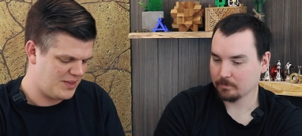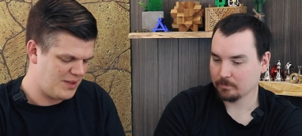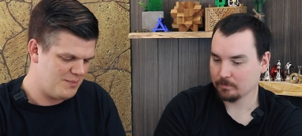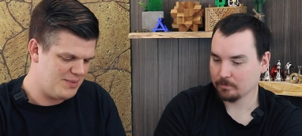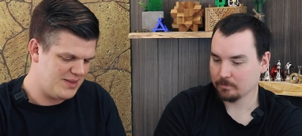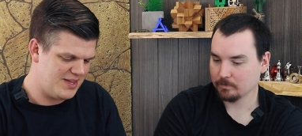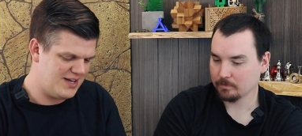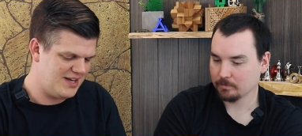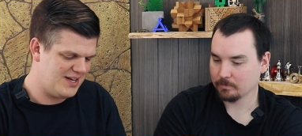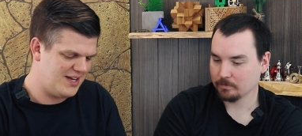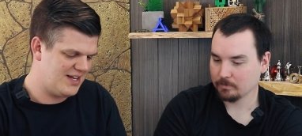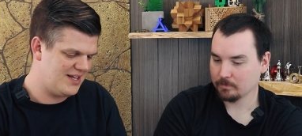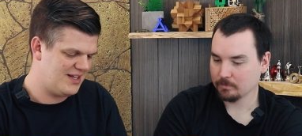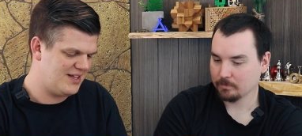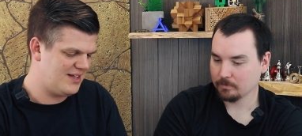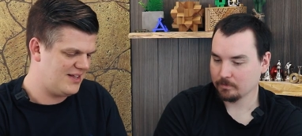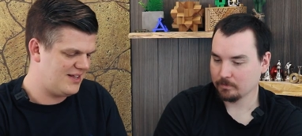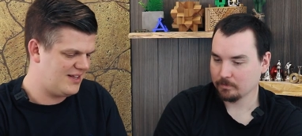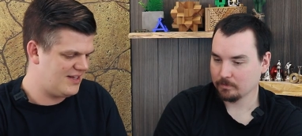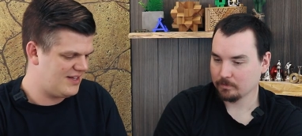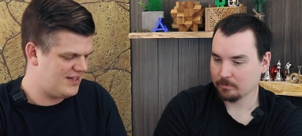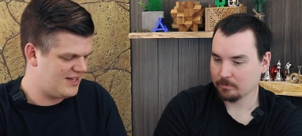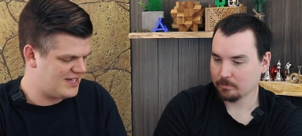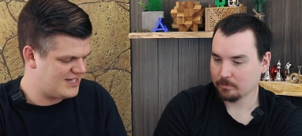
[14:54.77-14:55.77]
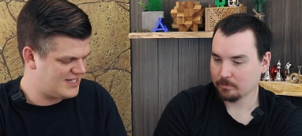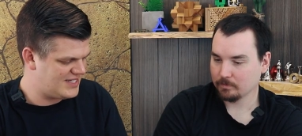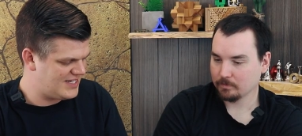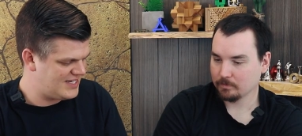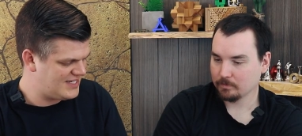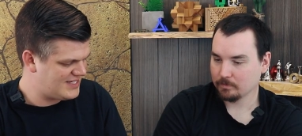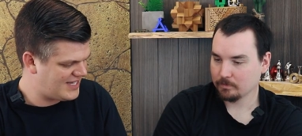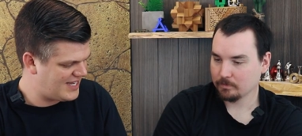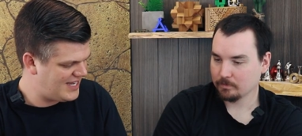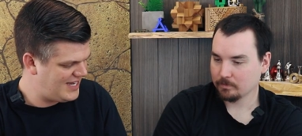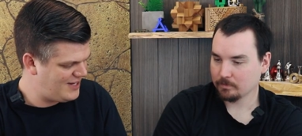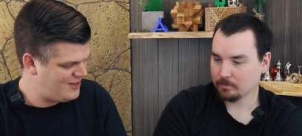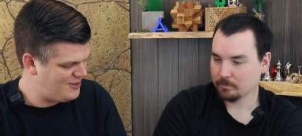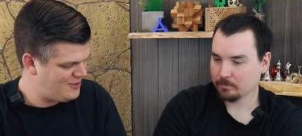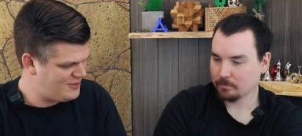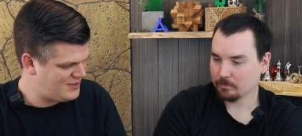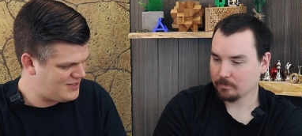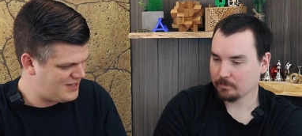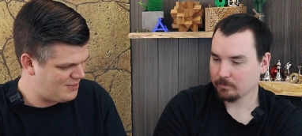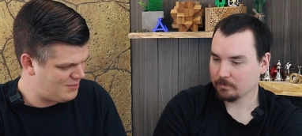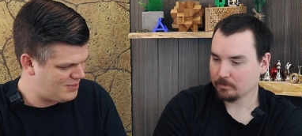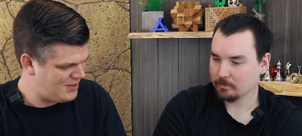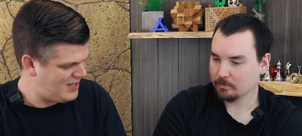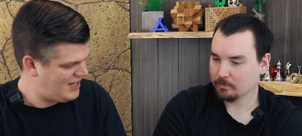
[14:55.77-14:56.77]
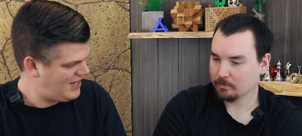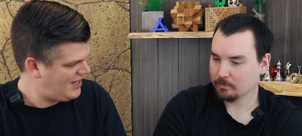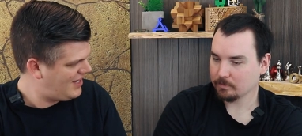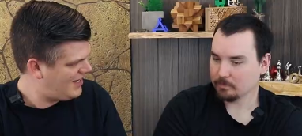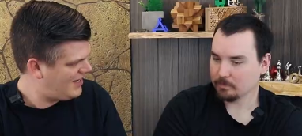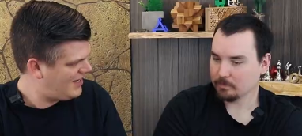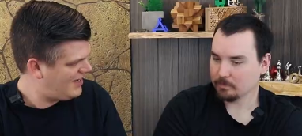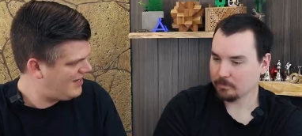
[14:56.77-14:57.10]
Speaker 1: But then does this key do something?